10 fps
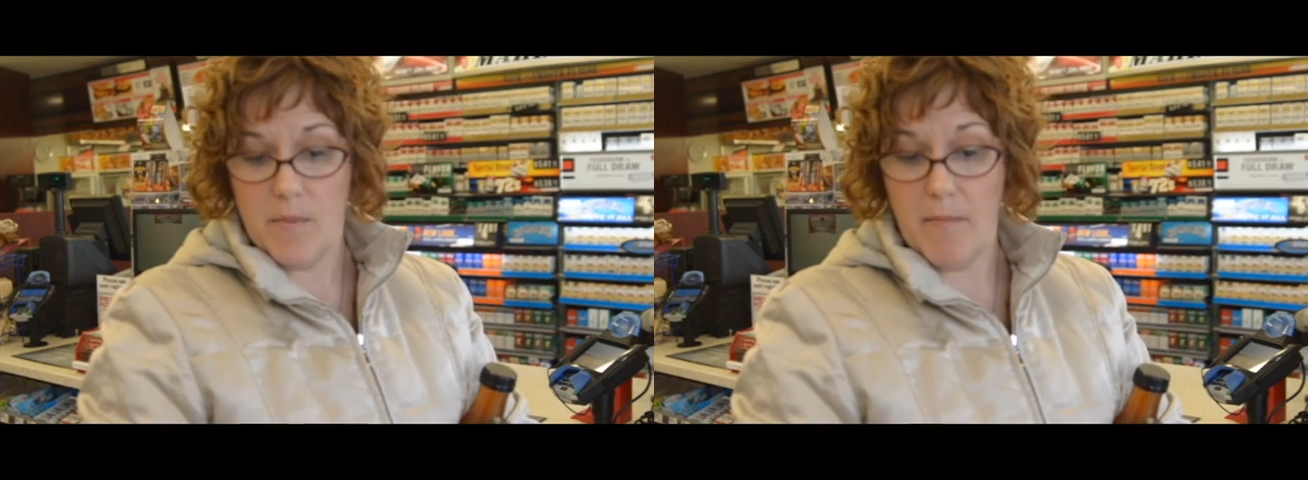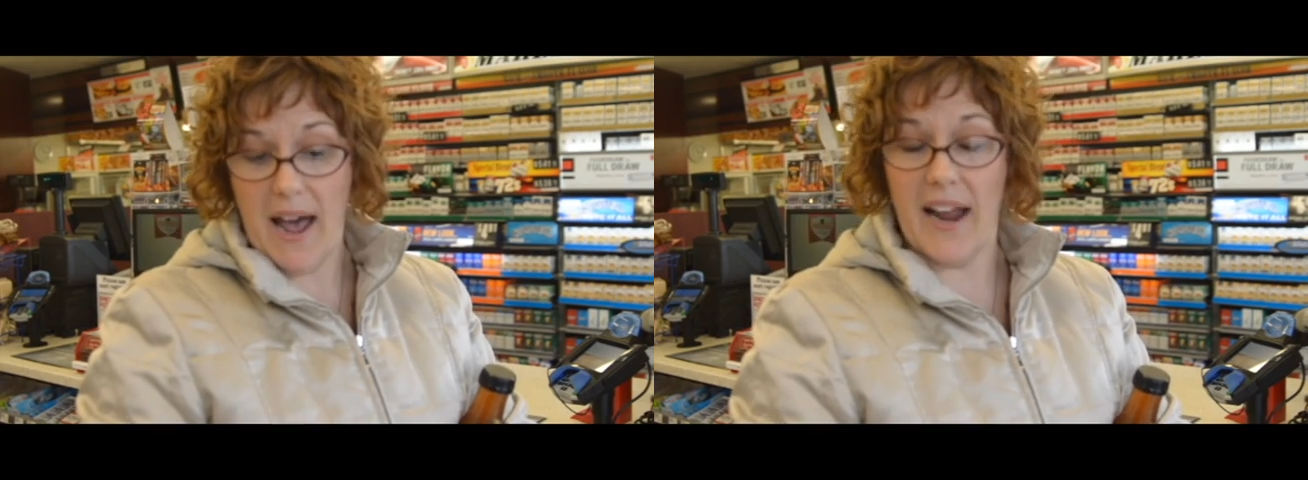
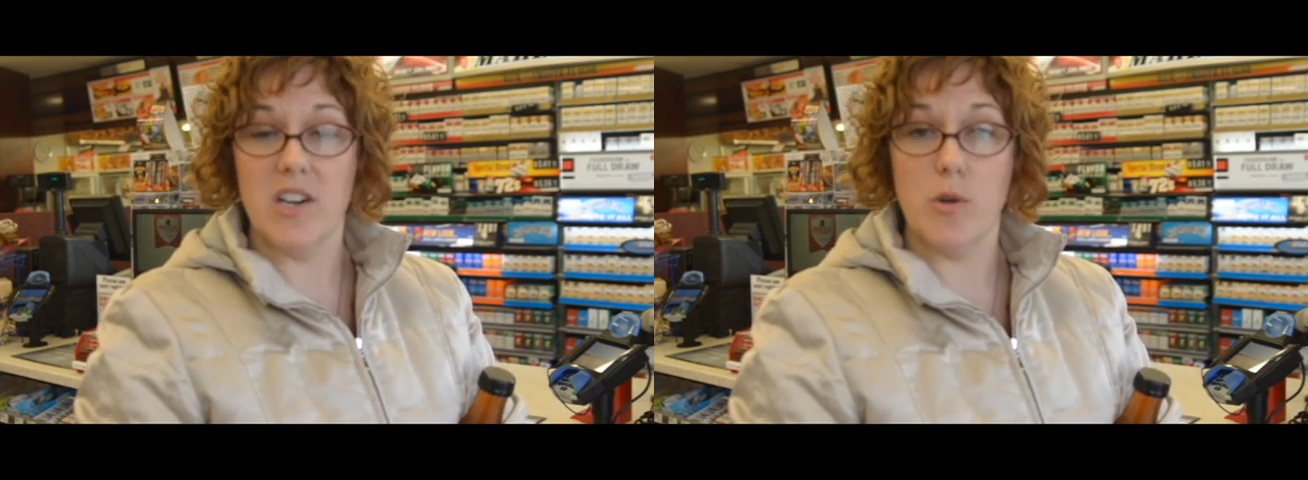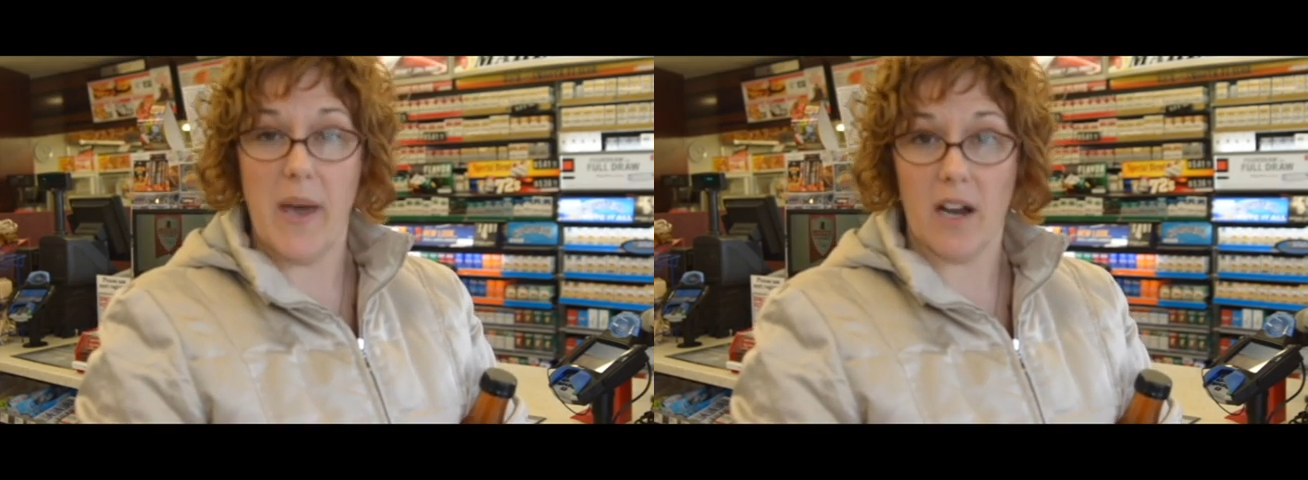my
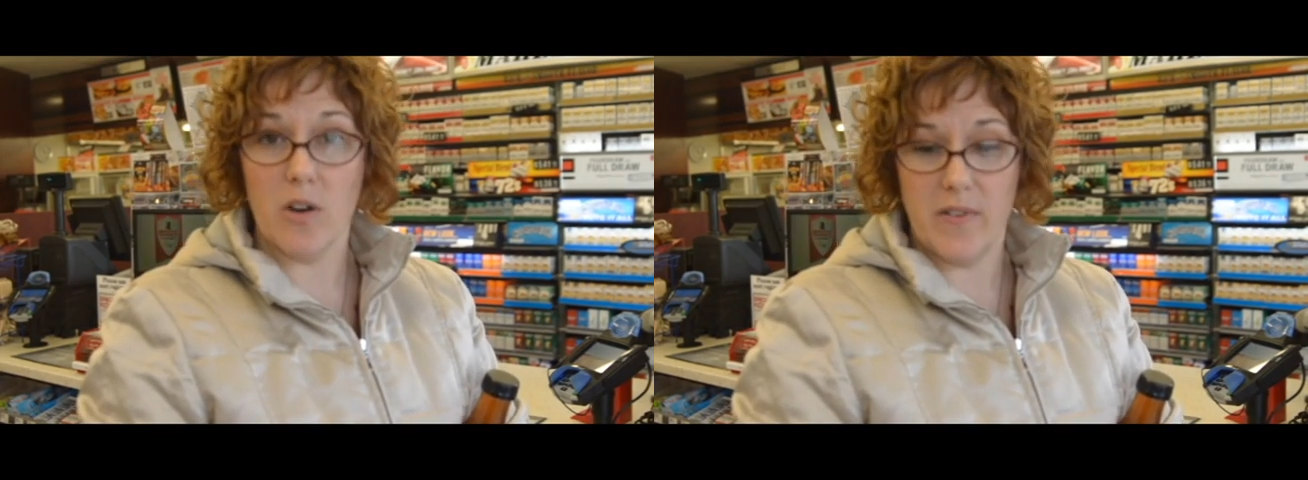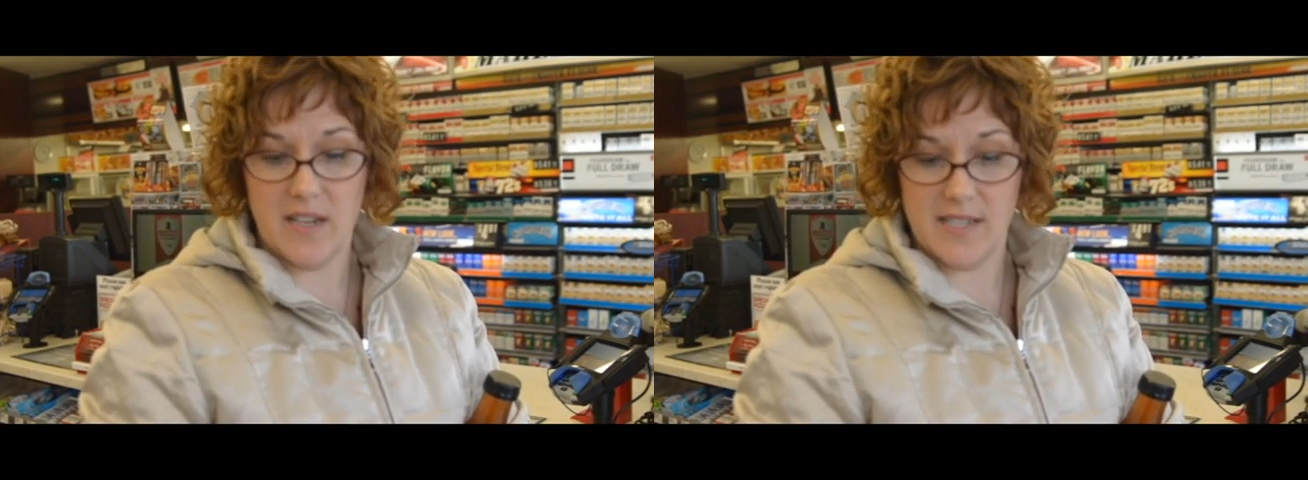
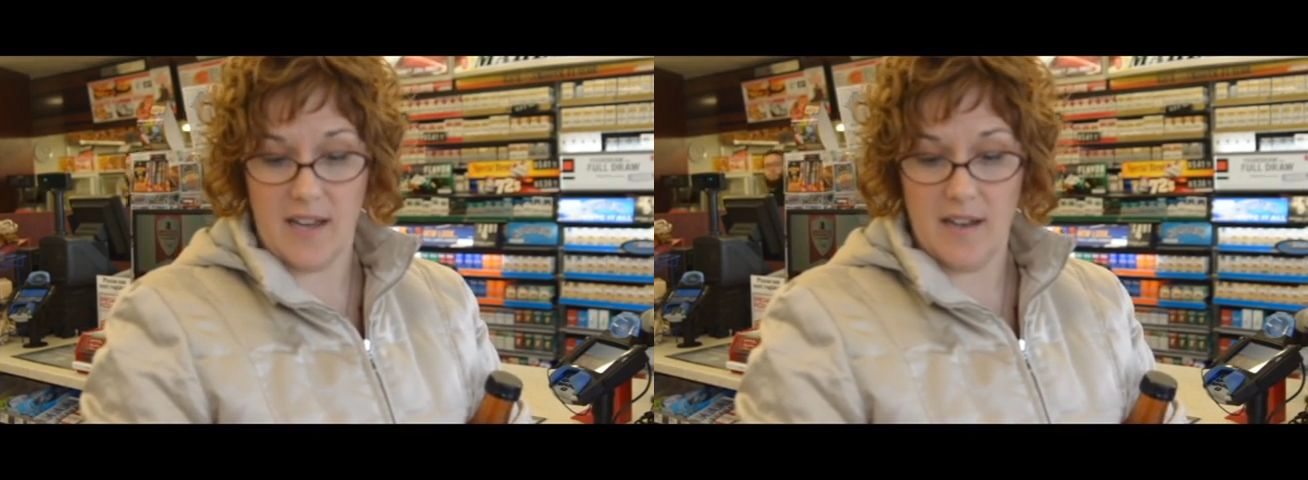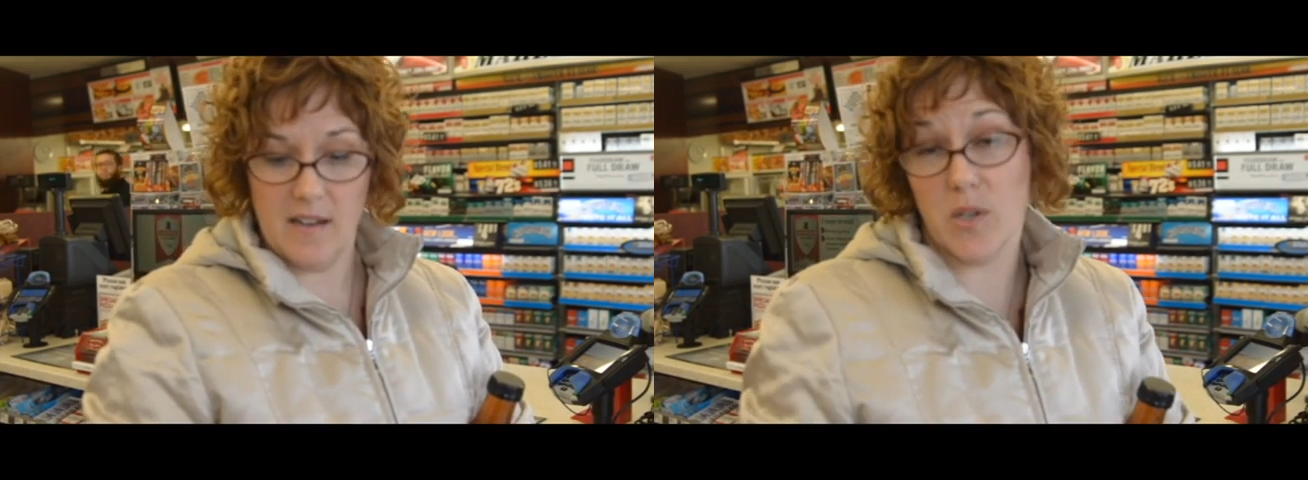Dupaco Visa.